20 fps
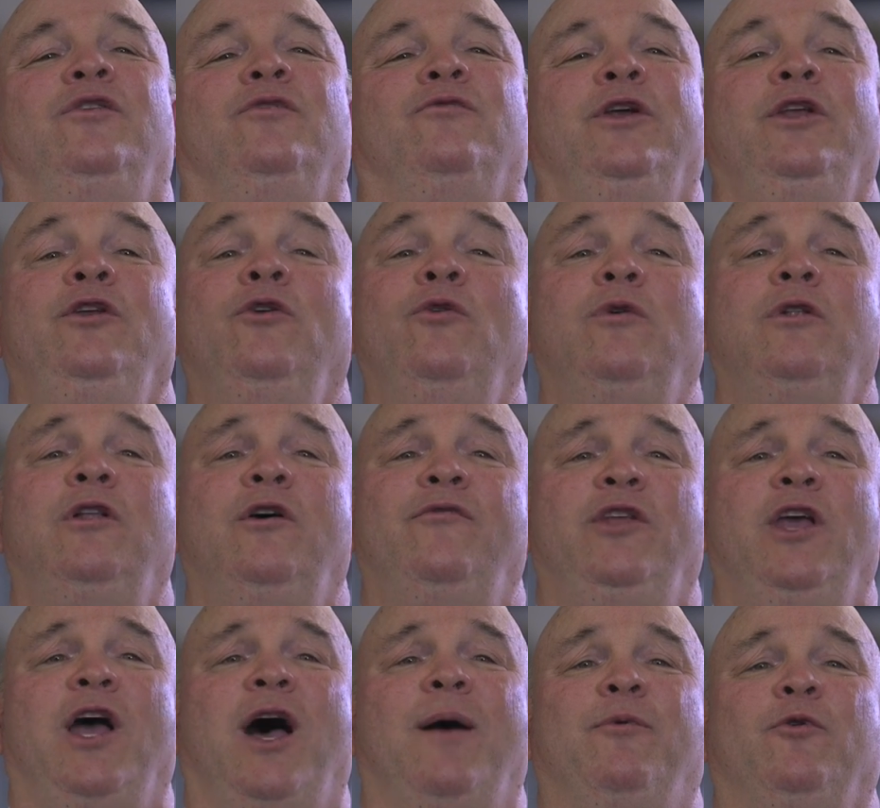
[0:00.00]
The renewal
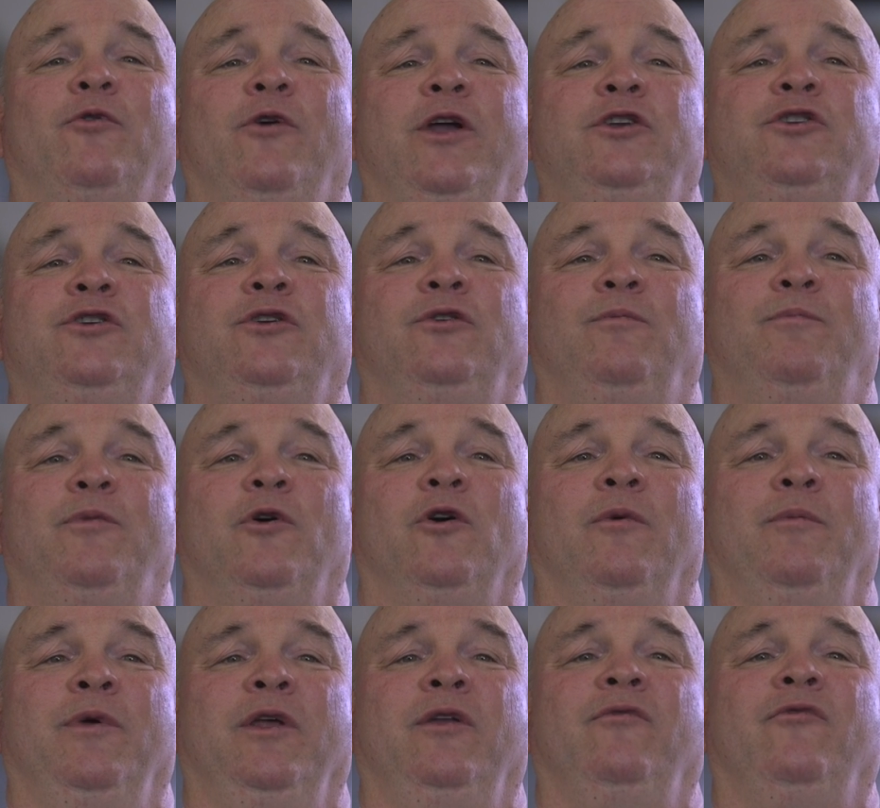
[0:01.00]
of the operational
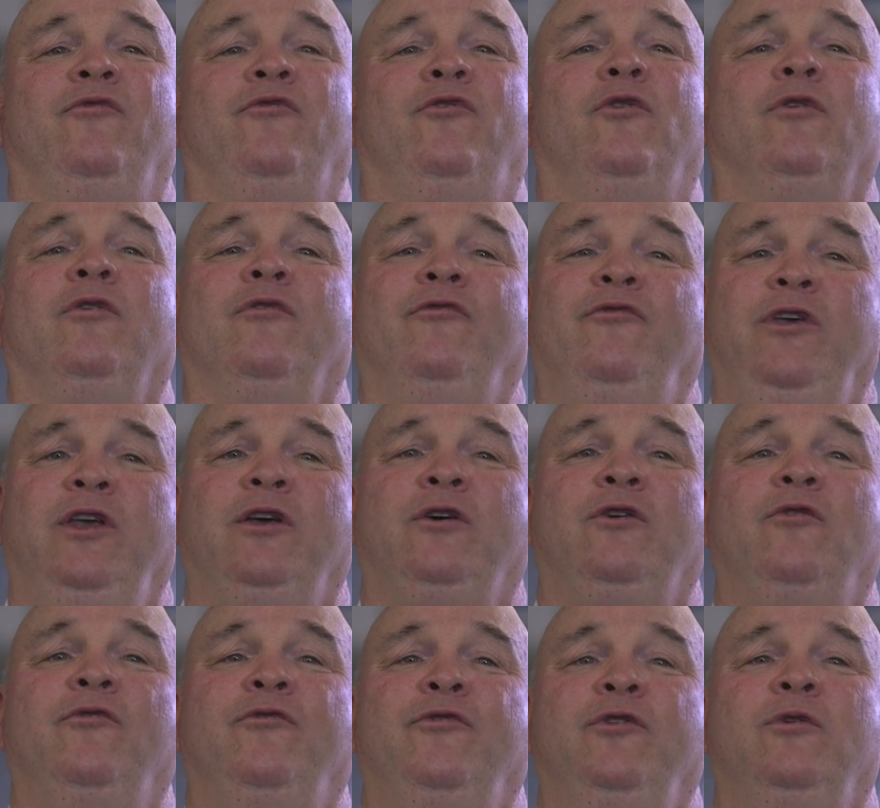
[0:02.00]
permit for a
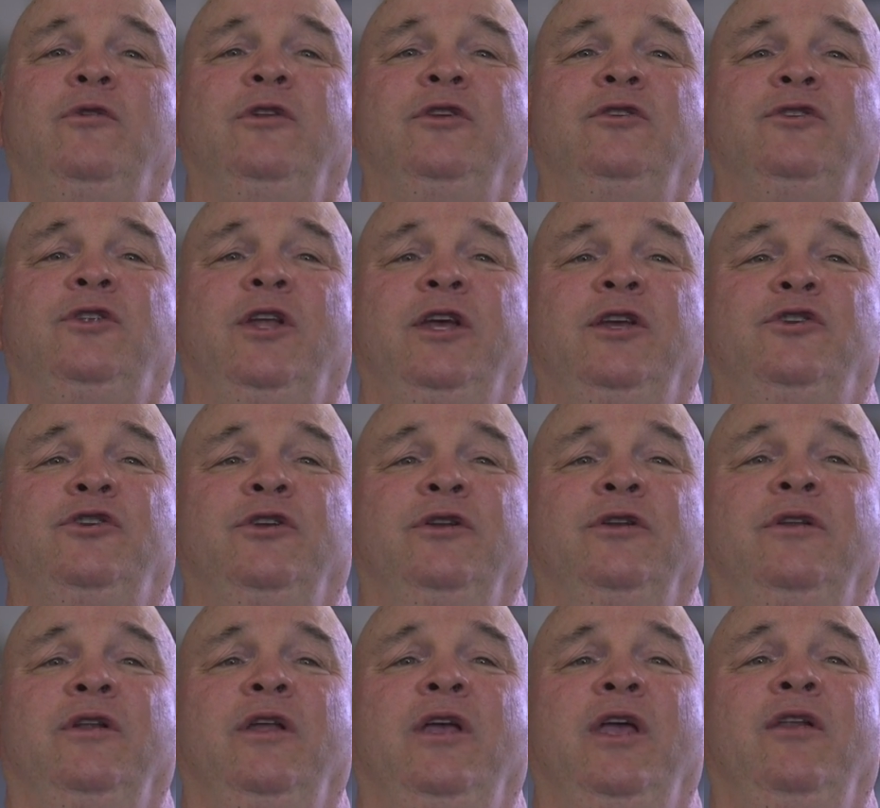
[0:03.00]
vehicle fueling
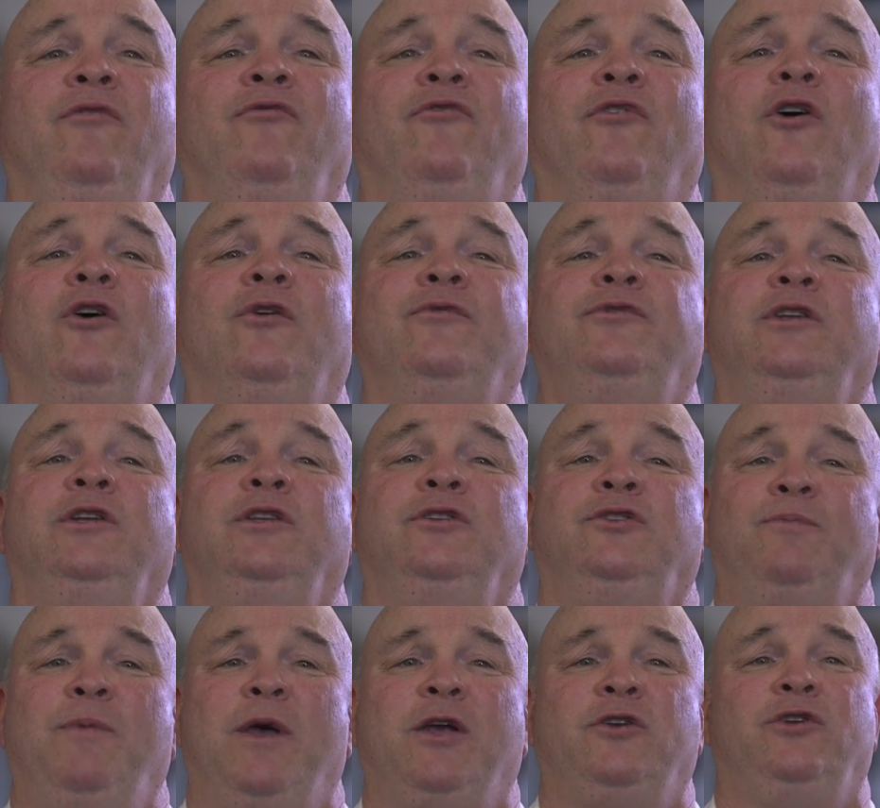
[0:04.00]
station involves an
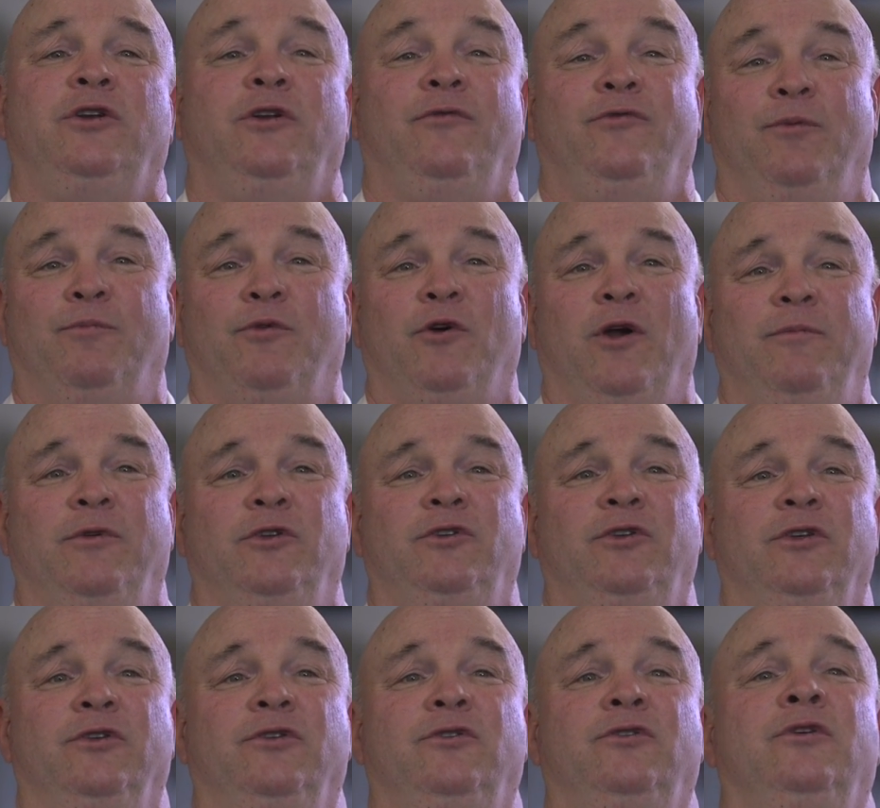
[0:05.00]
inspection of the
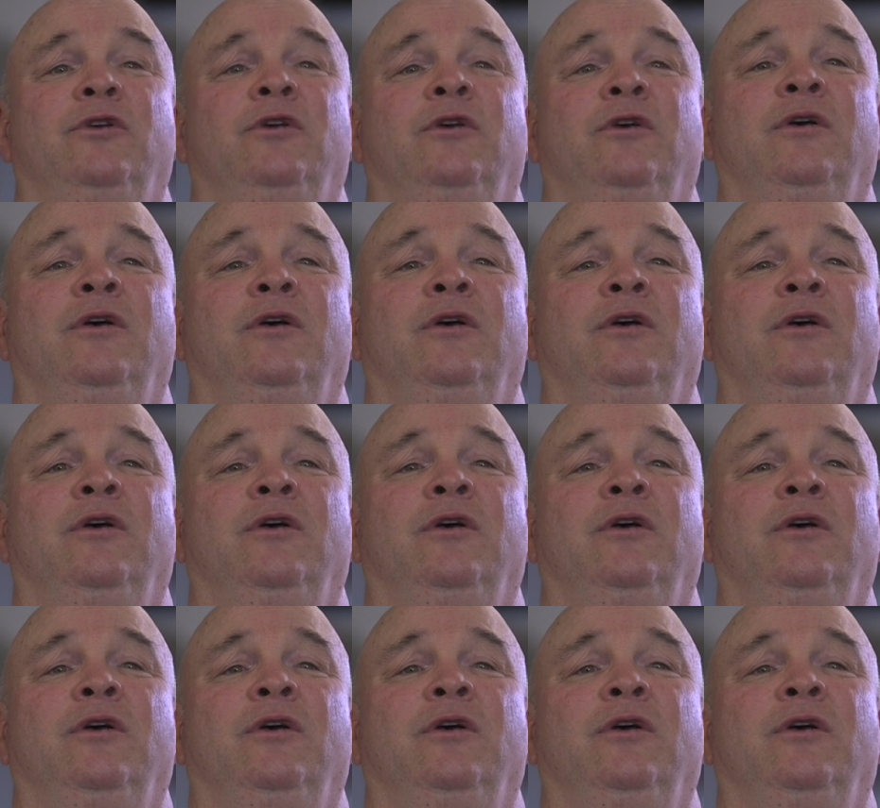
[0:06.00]
premises.